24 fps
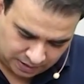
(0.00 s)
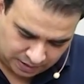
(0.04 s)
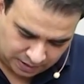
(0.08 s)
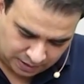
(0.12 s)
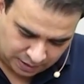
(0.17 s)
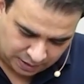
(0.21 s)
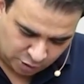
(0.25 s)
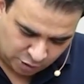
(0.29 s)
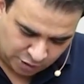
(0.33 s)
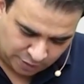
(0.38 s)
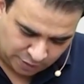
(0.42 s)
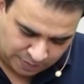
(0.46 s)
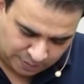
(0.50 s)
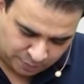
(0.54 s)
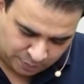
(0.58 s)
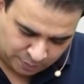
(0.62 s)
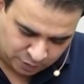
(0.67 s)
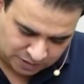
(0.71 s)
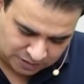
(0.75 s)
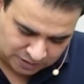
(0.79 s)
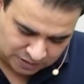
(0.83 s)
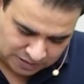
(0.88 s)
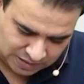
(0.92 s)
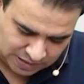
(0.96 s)
Now let me put
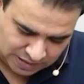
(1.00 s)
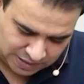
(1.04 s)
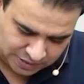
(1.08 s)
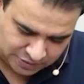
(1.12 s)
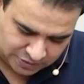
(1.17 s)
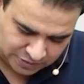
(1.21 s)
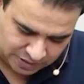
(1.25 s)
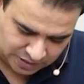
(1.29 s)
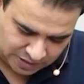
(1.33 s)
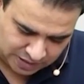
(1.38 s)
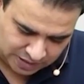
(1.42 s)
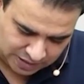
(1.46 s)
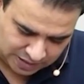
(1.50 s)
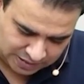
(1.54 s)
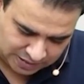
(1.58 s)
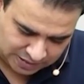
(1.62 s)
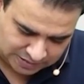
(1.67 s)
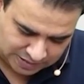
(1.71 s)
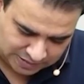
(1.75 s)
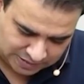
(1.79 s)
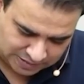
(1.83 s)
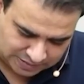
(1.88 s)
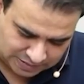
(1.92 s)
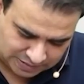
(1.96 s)
the celiac trunk here, guys.
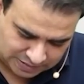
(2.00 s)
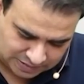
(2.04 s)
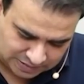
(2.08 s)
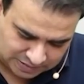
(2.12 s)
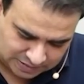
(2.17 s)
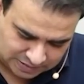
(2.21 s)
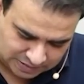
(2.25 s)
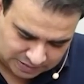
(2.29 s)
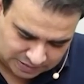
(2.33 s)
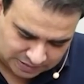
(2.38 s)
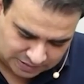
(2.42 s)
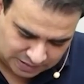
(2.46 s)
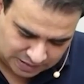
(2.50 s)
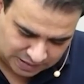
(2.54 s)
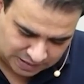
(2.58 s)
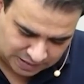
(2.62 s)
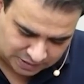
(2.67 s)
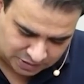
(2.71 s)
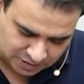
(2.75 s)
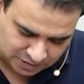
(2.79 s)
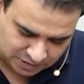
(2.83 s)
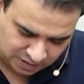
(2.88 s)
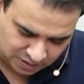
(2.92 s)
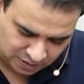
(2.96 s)
Let's say this is a
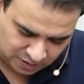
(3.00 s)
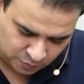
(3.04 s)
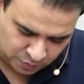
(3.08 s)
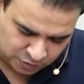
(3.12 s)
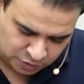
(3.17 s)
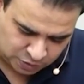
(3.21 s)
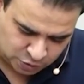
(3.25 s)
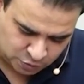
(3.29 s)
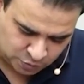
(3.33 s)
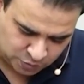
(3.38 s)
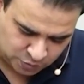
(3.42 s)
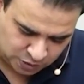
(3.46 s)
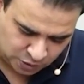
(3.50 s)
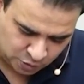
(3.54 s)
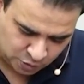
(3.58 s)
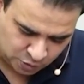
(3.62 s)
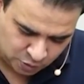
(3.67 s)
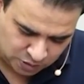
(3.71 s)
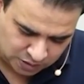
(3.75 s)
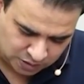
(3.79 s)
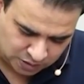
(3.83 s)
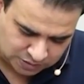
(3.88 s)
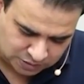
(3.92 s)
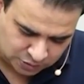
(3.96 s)
celiac trunk, which we
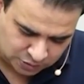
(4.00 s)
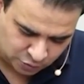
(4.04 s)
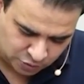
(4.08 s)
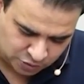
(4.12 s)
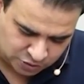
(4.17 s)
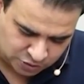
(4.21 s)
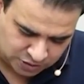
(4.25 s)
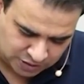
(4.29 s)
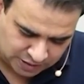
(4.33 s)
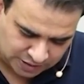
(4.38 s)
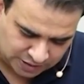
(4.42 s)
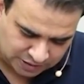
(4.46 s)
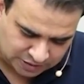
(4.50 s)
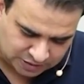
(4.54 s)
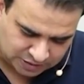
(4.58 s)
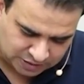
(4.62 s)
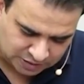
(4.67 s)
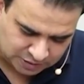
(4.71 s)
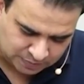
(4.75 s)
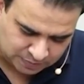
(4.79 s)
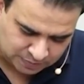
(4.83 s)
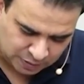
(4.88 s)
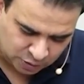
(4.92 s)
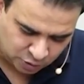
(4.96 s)
know is originating
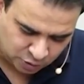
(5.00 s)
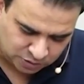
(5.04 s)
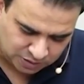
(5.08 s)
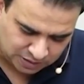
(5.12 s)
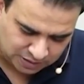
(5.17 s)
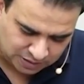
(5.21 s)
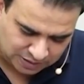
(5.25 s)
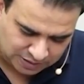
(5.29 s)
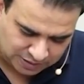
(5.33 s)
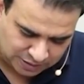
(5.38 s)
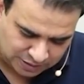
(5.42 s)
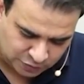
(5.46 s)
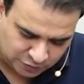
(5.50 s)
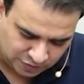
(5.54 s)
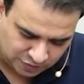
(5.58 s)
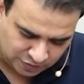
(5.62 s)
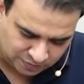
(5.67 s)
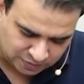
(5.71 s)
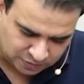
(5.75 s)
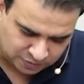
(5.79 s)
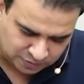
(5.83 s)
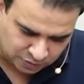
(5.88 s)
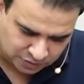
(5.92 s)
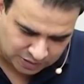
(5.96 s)
just below the
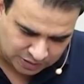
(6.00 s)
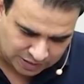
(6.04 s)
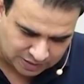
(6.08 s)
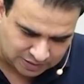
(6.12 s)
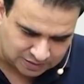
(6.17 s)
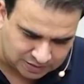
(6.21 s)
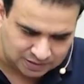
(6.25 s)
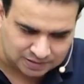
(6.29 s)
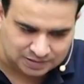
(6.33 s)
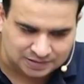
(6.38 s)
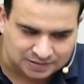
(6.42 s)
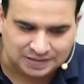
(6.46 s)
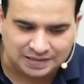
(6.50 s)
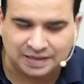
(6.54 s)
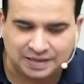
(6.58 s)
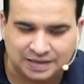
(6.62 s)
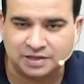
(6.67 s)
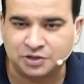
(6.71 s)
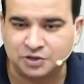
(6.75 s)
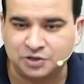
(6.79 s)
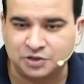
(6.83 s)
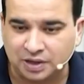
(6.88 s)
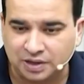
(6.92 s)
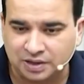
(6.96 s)
T12. So that is the
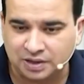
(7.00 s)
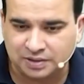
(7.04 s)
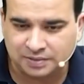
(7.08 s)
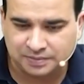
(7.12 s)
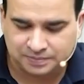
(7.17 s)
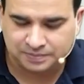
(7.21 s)
celiac trunk.